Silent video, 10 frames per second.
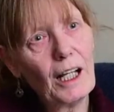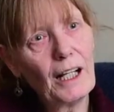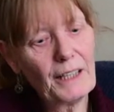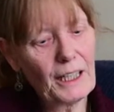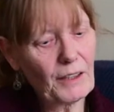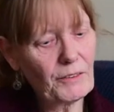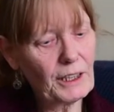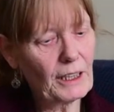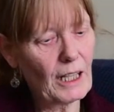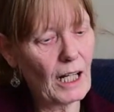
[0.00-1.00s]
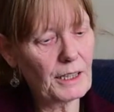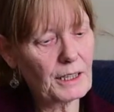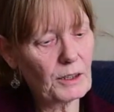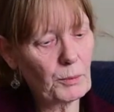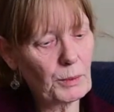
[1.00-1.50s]
And then I realised,
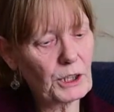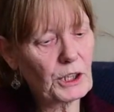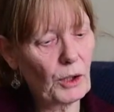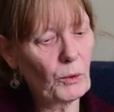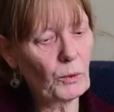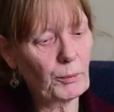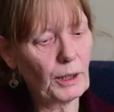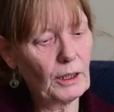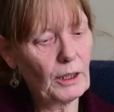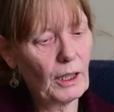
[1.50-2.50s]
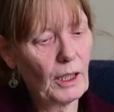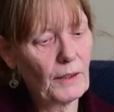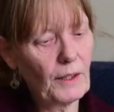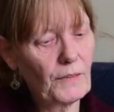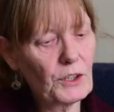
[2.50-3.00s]
somebody told me
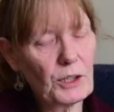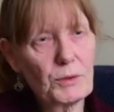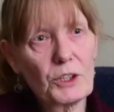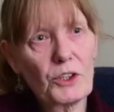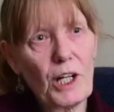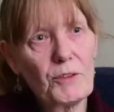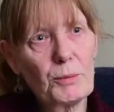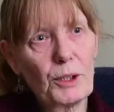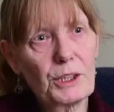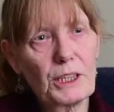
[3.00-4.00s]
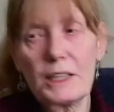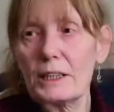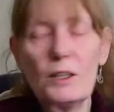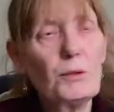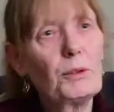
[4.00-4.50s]
that they're doing it to everybody, and I
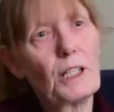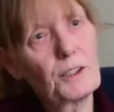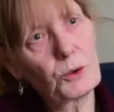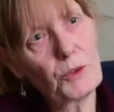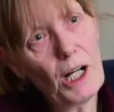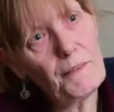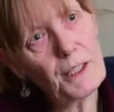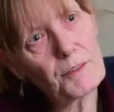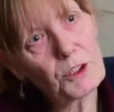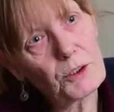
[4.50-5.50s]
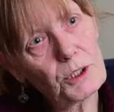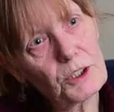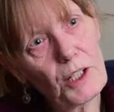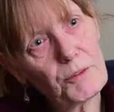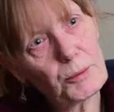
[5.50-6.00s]
said, oh well, that's all right then if they're doing it
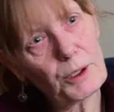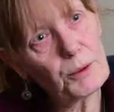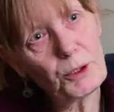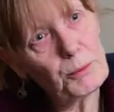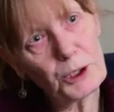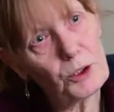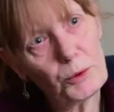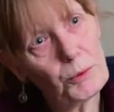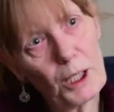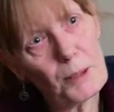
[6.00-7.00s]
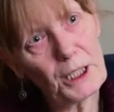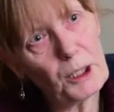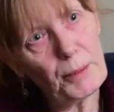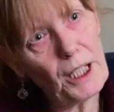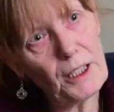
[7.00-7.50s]
to everybody, why am I
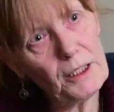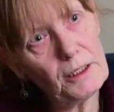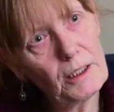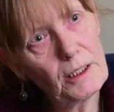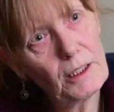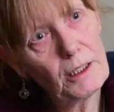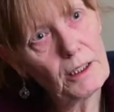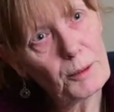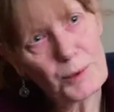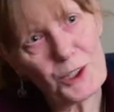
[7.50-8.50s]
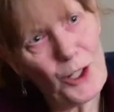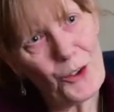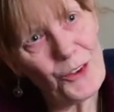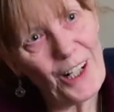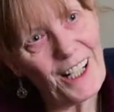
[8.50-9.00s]
complaining? But it's not
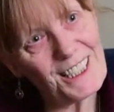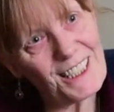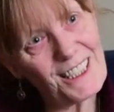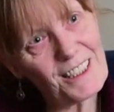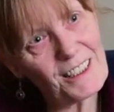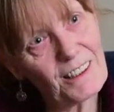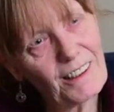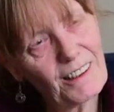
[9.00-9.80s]
all right, is it?